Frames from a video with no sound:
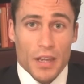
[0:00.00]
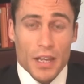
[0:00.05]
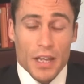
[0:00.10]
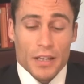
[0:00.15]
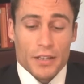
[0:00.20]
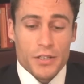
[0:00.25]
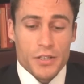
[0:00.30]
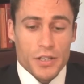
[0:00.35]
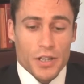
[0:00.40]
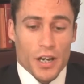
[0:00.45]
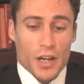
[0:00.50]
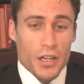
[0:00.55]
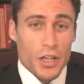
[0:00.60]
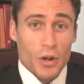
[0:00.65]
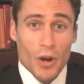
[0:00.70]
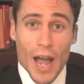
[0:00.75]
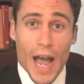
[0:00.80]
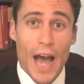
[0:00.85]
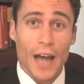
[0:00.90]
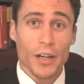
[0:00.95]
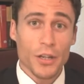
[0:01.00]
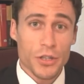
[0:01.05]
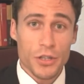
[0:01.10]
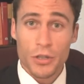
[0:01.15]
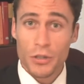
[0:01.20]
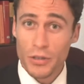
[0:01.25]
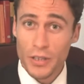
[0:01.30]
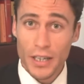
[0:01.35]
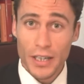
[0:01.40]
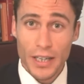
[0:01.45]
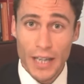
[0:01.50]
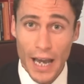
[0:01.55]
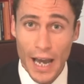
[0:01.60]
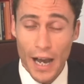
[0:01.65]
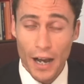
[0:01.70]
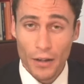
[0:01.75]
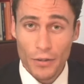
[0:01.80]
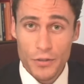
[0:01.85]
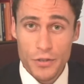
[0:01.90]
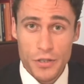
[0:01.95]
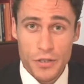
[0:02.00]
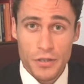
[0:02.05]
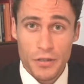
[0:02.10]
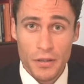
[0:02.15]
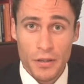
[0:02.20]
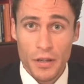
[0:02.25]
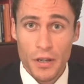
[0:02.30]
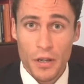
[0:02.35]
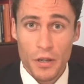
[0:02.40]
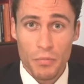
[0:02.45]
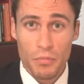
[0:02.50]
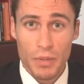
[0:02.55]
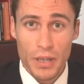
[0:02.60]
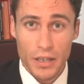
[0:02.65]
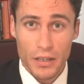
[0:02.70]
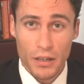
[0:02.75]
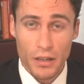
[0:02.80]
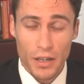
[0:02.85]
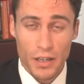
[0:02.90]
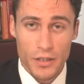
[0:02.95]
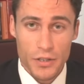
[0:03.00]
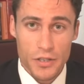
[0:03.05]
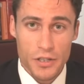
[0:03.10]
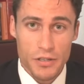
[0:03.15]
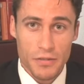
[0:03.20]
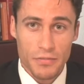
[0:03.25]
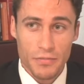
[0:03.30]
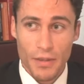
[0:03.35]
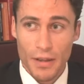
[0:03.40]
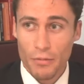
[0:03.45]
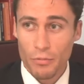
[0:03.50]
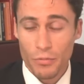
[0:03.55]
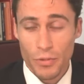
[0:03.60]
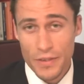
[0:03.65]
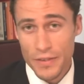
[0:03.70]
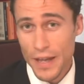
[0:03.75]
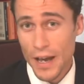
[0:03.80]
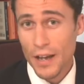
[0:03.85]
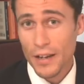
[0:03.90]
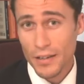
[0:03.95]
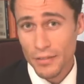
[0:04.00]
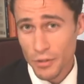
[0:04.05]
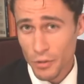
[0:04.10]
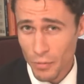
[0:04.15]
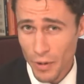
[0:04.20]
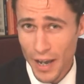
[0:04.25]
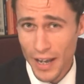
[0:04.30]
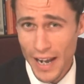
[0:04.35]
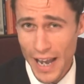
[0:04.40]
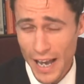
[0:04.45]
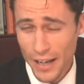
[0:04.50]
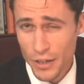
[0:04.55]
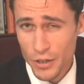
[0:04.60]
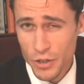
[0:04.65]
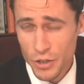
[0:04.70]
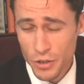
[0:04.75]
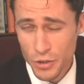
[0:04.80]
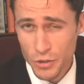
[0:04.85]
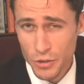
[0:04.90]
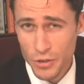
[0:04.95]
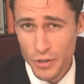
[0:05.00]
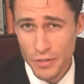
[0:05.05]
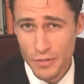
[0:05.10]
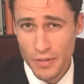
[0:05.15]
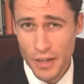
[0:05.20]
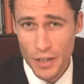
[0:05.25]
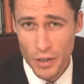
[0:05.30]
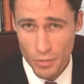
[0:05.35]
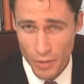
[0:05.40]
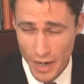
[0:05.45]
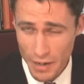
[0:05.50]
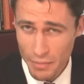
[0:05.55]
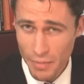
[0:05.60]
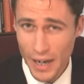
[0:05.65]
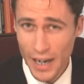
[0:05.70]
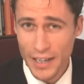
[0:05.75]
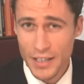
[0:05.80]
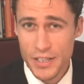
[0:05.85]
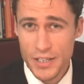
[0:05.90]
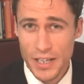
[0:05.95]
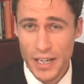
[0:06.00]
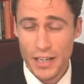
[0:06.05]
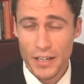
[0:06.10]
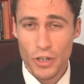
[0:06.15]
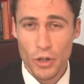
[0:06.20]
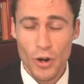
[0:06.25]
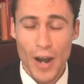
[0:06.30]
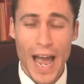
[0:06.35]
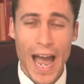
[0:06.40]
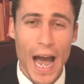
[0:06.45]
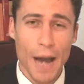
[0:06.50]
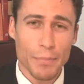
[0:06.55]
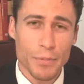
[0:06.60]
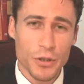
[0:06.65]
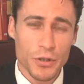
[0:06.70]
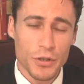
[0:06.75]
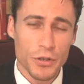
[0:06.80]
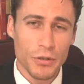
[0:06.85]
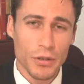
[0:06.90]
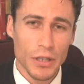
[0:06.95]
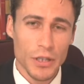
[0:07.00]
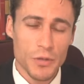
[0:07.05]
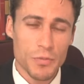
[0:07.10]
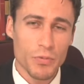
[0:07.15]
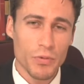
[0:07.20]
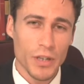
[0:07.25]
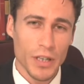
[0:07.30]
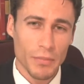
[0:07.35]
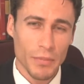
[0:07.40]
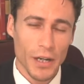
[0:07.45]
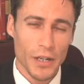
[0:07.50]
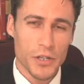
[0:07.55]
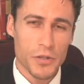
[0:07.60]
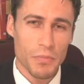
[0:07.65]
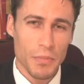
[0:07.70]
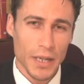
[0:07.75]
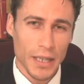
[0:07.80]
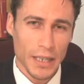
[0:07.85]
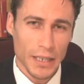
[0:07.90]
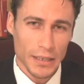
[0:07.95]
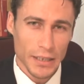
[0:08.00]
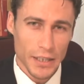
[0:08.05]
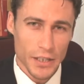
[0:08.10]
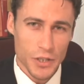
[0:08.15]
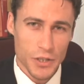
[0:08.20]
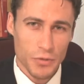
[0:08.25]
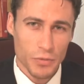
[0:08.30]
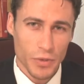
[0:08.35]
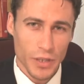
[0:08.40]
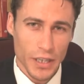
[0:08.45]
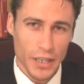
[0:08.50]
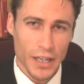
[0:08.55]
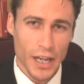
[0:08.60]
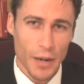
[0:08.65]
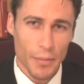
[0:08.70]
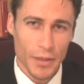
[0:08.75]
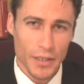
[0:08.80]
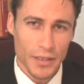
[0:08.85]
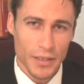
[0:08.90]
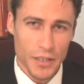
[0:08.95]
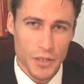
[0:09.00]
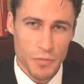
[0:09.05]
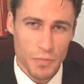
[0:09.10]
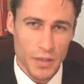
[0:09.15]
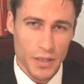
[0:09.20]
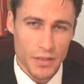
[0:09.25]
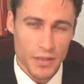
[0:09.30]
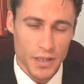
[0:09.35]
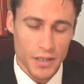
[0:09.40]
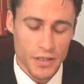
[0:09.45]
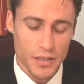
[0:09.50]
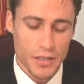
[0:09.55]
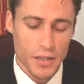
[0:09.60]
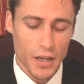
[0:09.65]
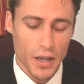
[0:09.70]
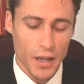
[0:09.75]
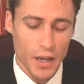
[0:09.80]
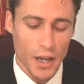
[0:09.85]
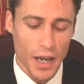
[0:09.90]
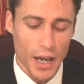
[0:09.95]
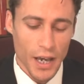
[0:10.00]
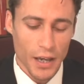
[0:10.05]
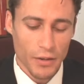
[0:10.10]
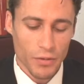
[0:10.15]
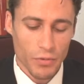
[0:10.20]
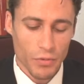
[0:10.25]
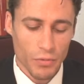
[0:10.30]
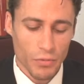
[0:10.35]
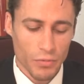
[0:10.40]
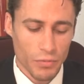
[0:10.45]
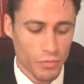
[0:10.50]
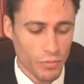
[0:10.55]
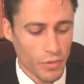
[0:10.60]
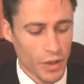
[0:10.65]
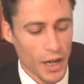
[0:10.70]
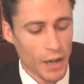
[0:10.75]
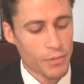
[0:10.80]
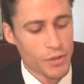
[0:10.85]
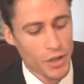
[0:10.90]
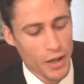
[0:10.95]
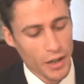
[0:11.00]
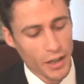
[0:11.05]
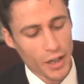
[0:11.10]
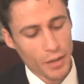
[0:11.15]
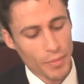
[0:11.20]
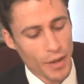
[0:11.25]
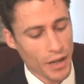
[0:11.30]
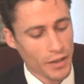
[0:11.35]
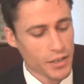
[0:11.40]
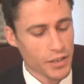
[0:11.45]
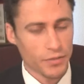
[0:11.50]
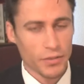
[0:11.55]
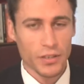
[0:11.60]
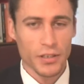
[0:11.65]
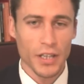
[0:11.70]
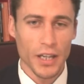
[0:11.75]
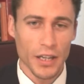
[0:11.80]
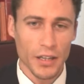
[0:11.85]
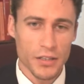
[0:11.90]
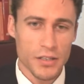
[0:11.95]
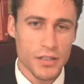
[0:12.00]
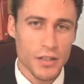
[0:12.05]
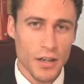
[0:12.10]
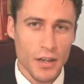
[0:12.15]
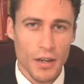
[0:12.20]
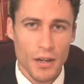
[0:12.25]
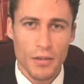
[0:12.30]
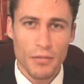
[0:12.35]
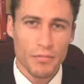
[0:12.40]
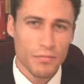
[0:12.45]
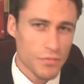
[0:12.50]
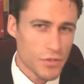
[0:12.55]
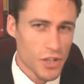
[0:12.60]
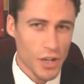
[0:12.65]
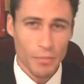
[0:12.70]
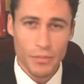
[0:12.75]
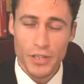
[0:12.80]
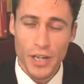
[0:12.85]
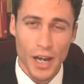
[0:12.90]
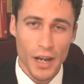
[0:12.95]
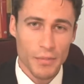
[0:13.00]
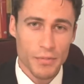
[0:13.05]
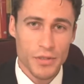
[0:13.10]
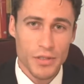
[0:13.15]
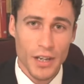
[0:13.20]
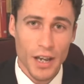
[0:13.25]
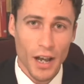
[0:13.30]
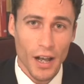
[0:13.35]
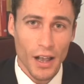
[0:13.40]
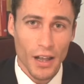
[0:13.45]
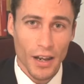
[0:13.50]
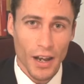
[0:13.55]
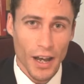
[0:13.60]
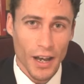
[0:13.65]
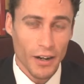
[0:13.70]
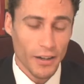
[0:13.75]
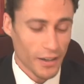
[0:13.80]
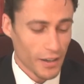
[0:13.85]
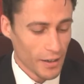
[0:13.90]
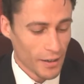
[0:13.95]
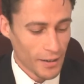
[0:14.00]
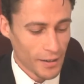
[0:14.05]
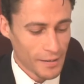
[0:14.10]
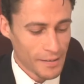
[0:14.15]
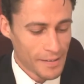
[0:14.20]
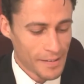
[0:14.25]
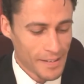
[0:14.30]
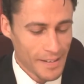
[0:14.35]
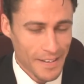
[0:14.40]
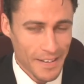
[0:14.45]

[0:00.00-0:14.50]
it's your attitude that counts, because without the right attitude and the right mindset, your aptitude is pretty much meaningless when you come into this business. And when I'm talking about different things, sometimes Cal and I are going to,